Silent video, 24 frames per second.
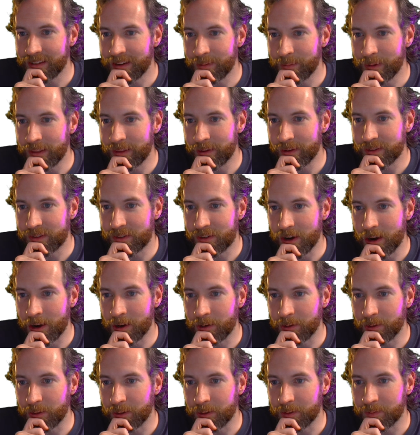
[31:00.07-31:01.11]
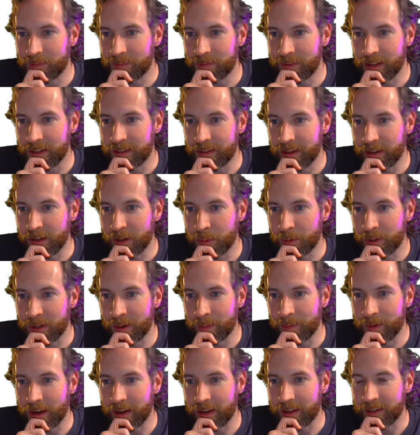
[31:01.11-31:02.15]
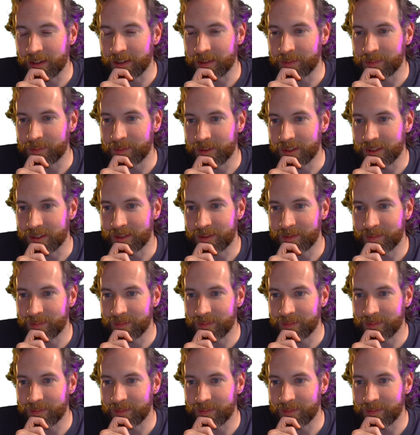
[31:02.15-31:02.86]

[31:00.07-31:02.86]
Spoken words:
I mean, there's joggler detail, but I'm not going to just